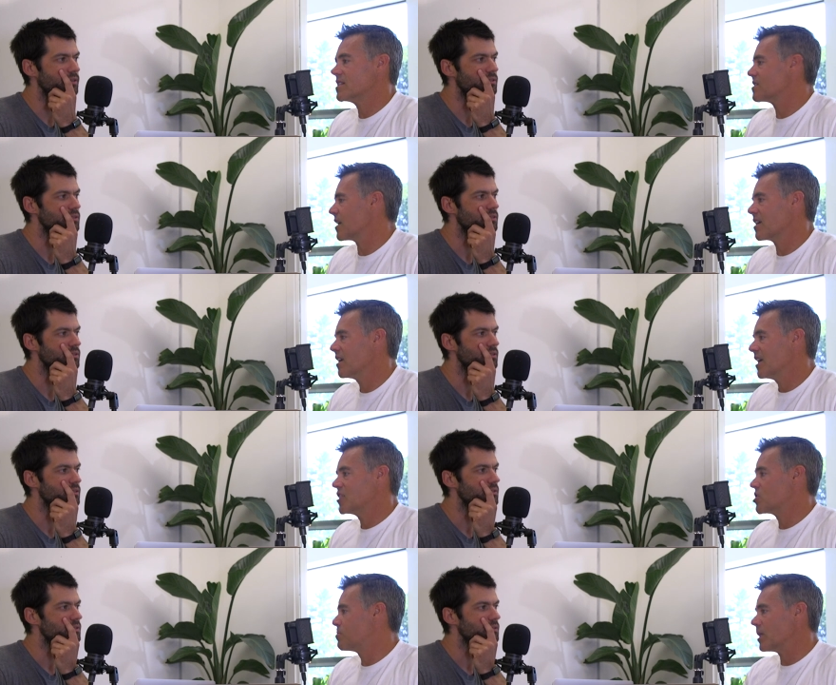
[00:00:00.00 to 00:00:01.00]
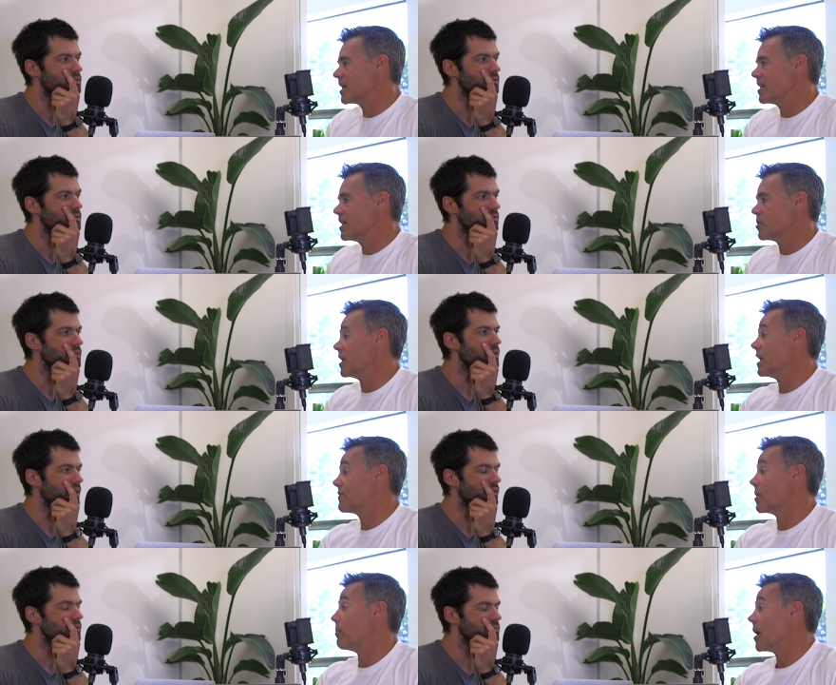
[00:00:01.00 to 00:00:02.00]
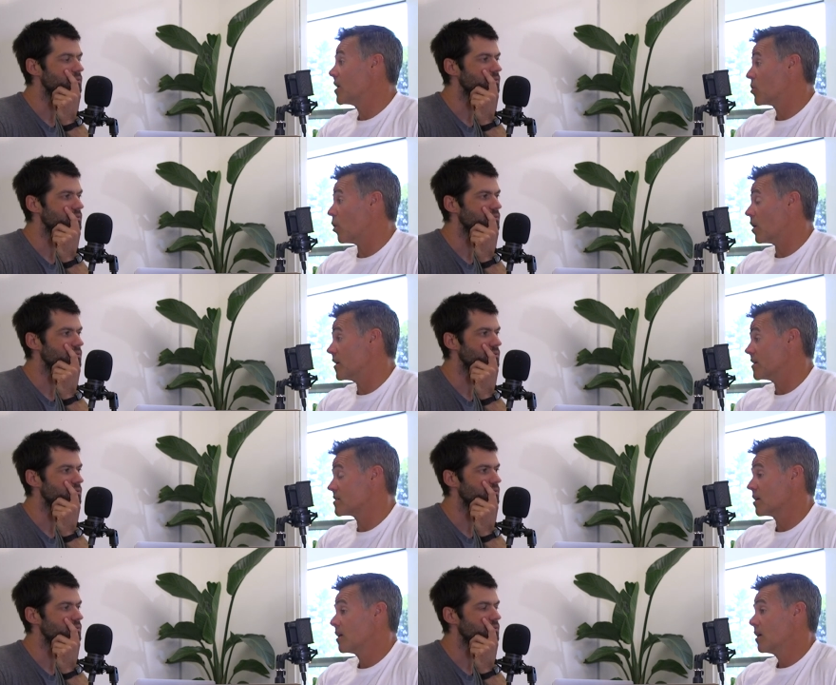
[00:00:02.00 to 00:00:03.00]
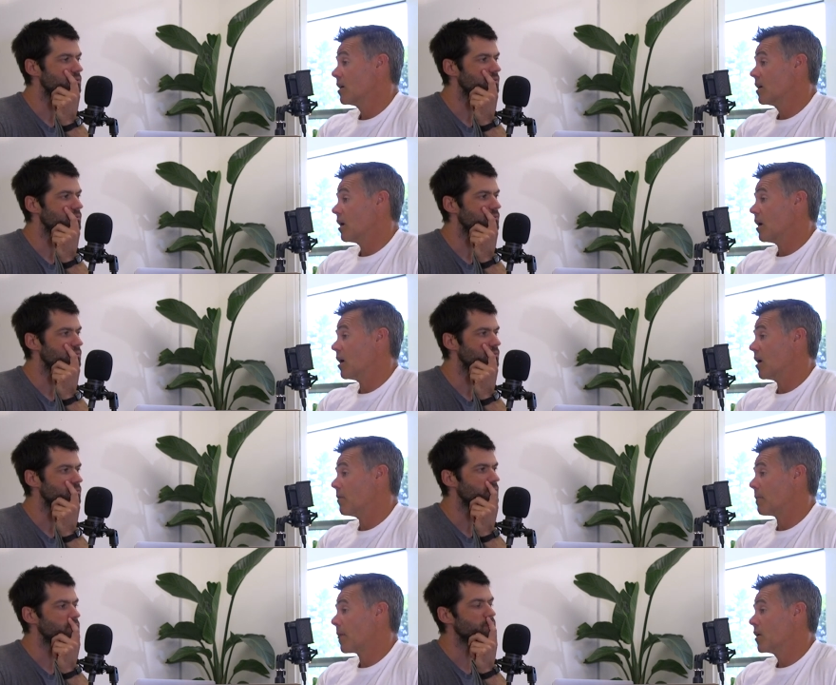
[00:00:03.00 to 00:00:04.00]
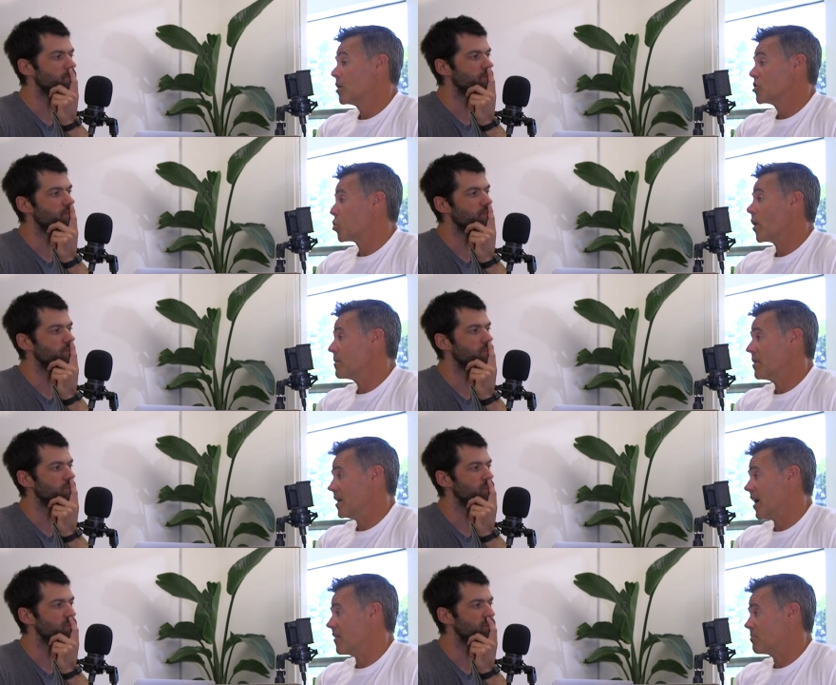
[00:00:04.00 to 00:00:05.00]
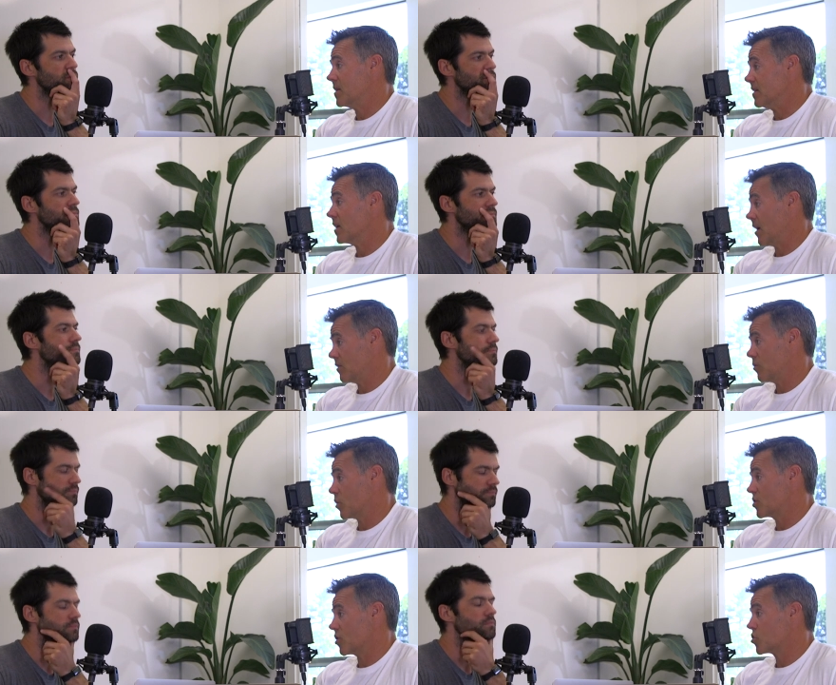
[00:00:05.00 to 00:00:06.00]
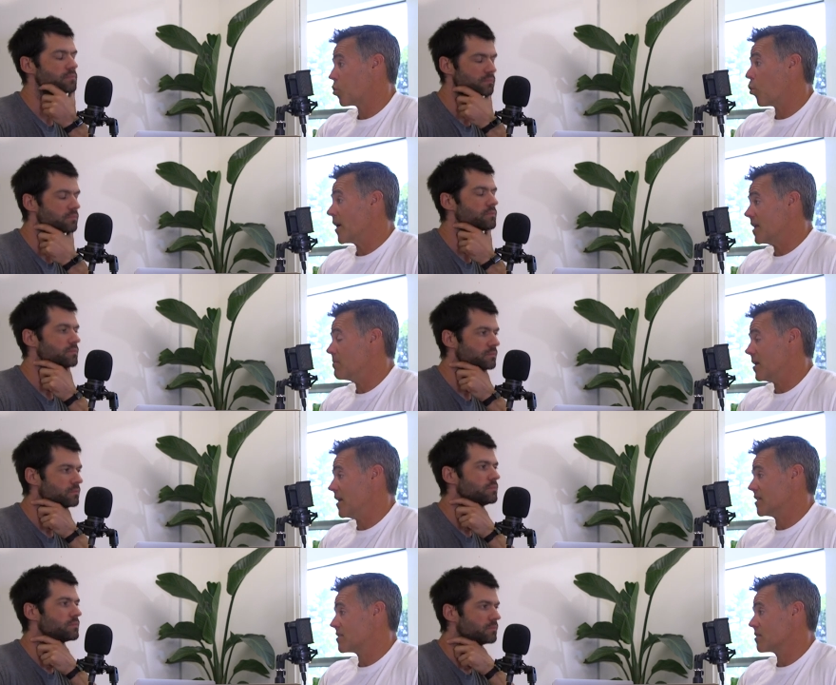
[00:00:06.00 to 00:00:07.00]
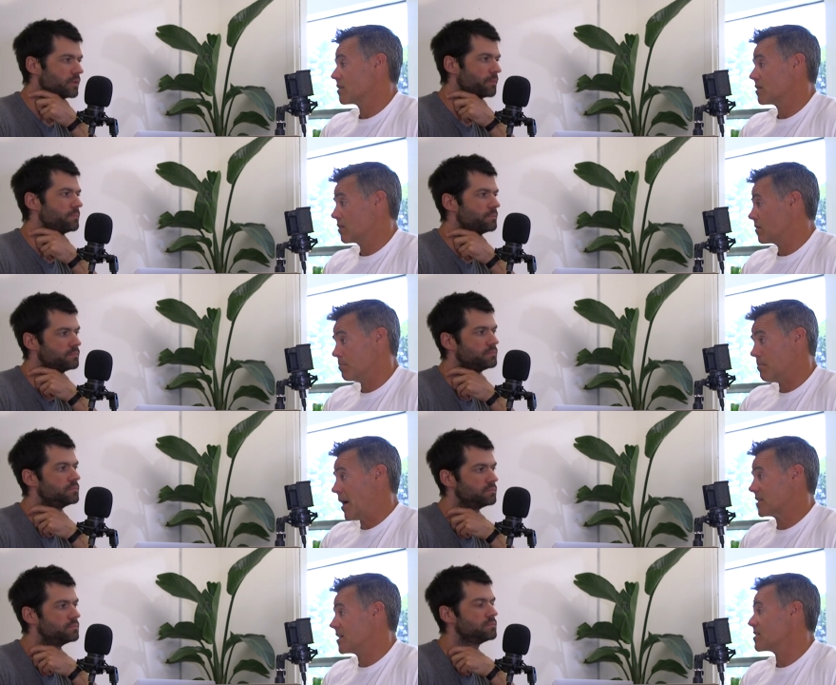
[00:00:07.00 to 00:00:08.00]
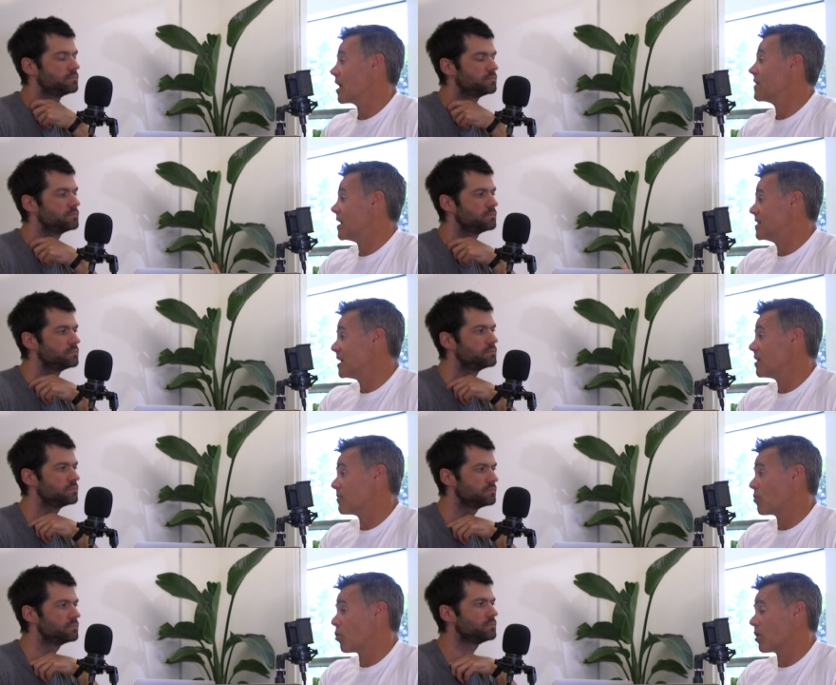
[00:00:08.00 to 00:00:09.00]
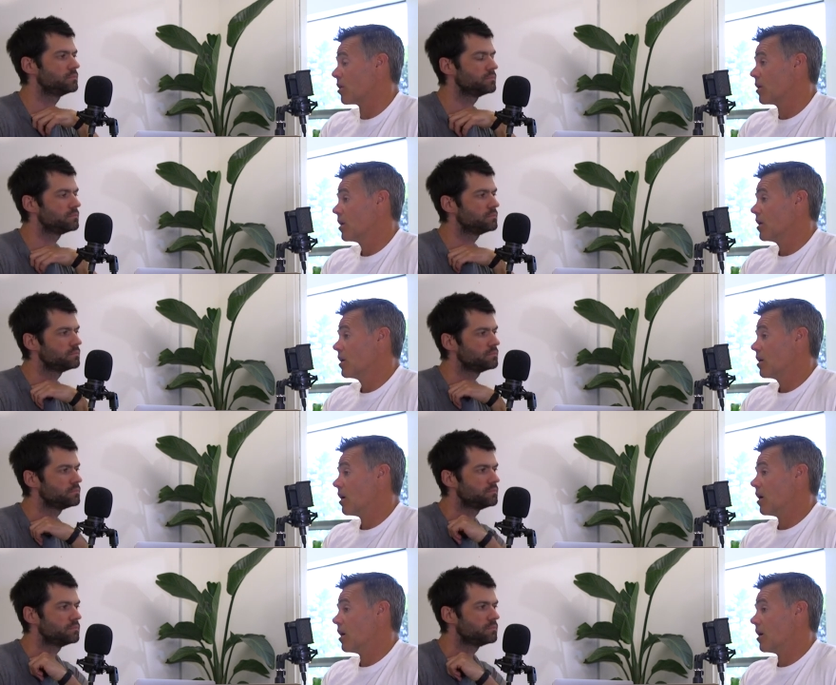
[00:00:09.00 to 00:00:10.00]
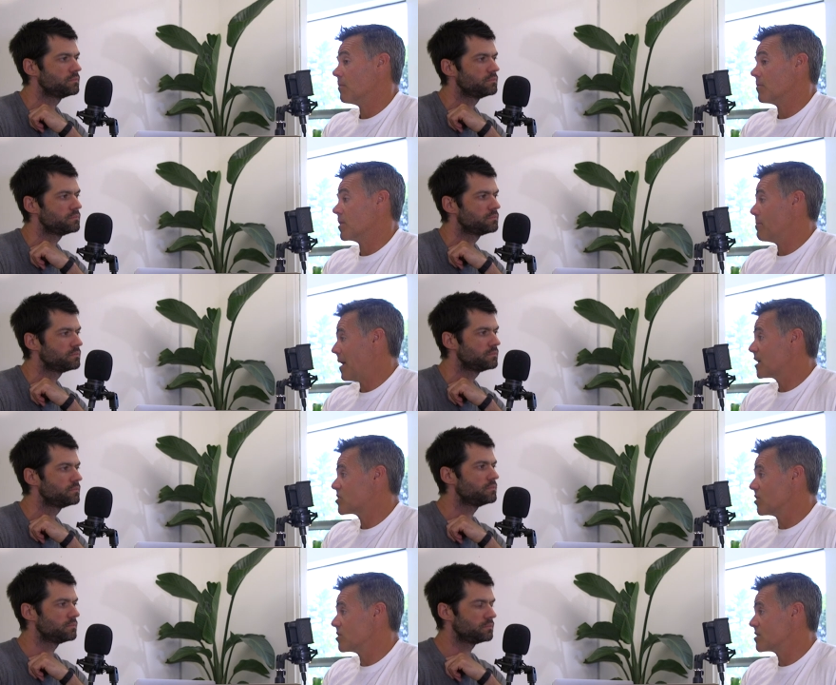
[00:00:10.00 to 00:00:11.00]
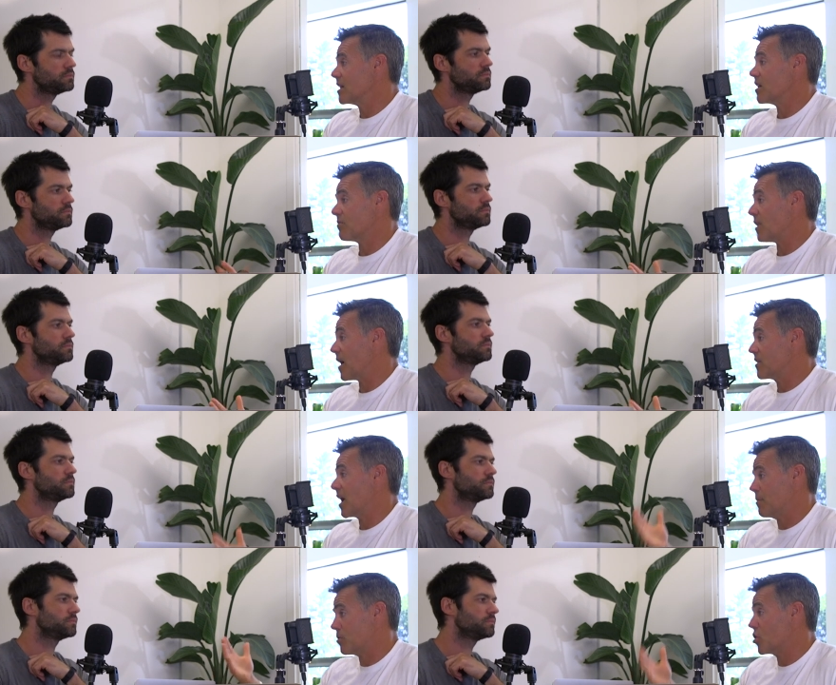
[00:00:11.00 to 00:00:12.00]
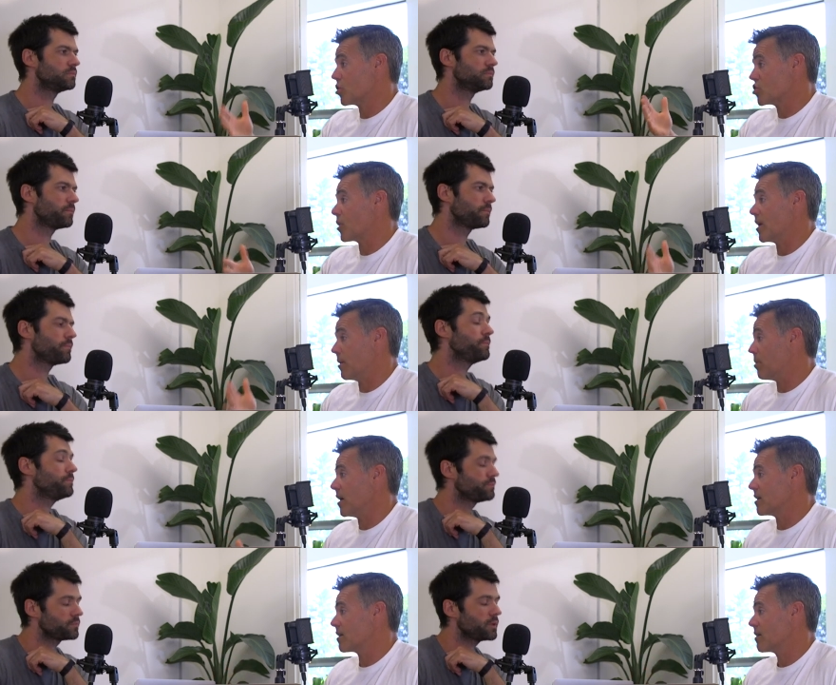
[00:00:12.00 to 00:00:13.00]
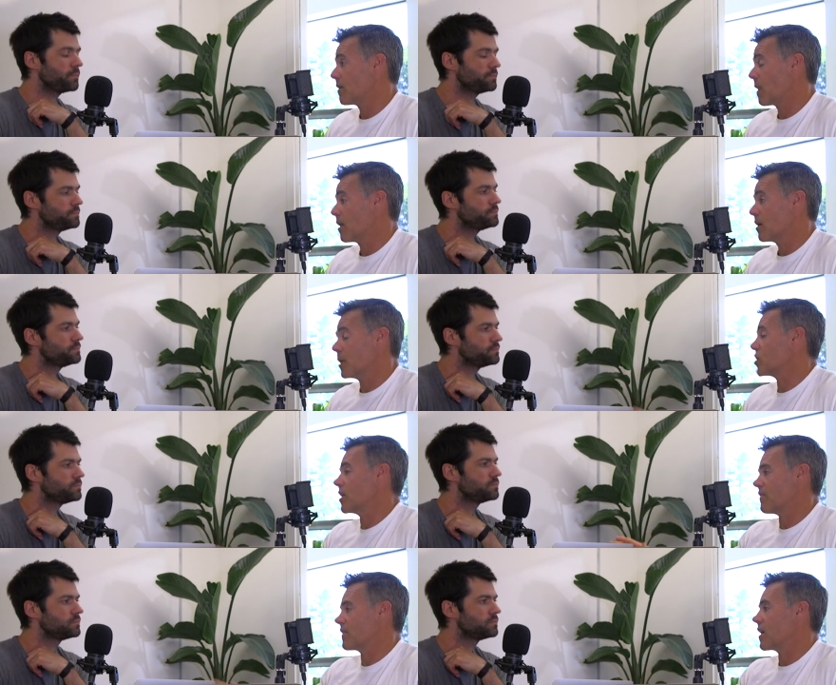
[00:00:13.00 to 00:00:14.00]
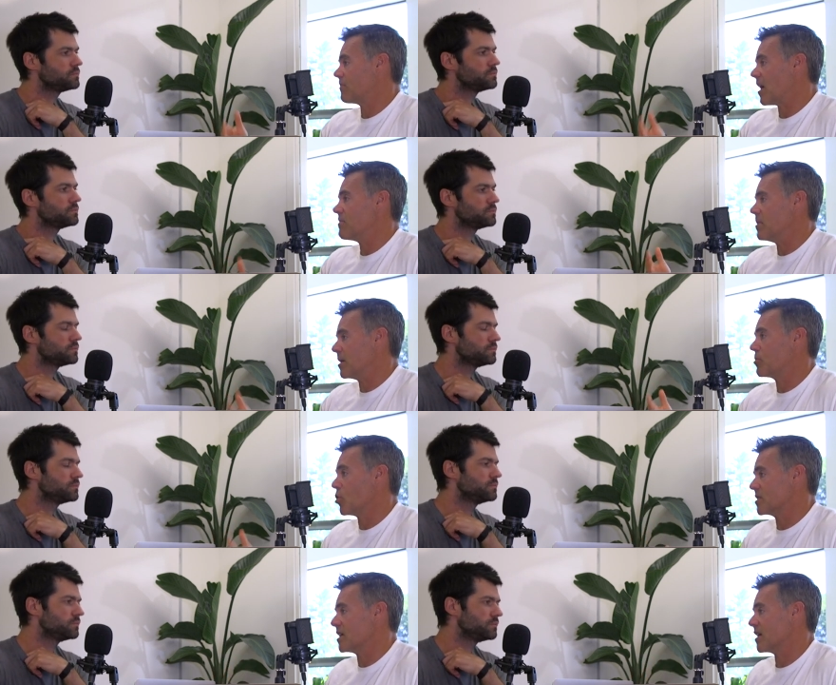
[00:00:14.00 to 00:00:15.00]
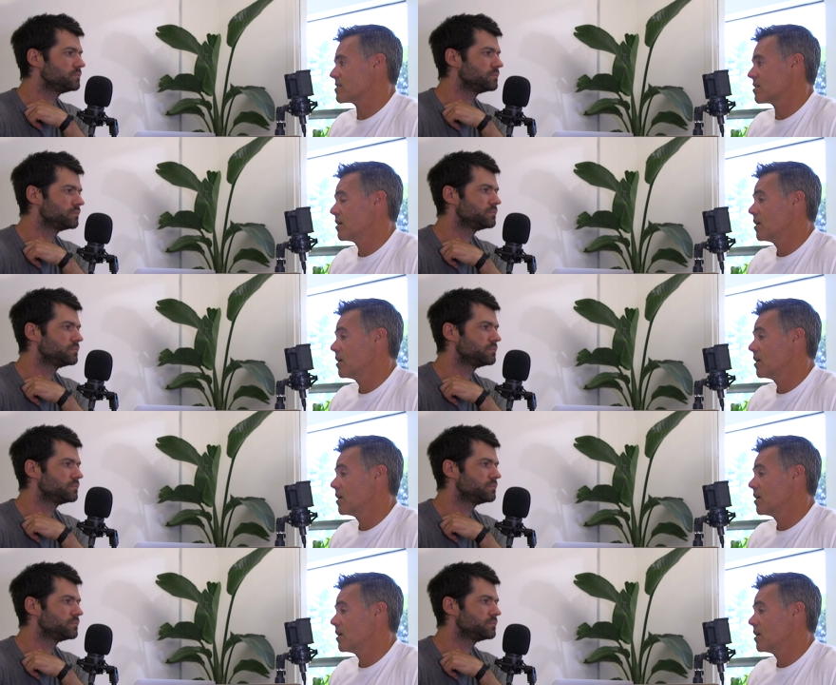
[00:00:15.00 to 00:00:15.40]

Speaker 1: it's like it's just blended into it. If yeah. the bike was, um, twenty minute FTP, at eh, what's your twenty minutes yep. max test, and they did it for, um, the Masters. They did a five k pure straight up mm, bike. Yep. I'm sorry, not five k, five minute pure test.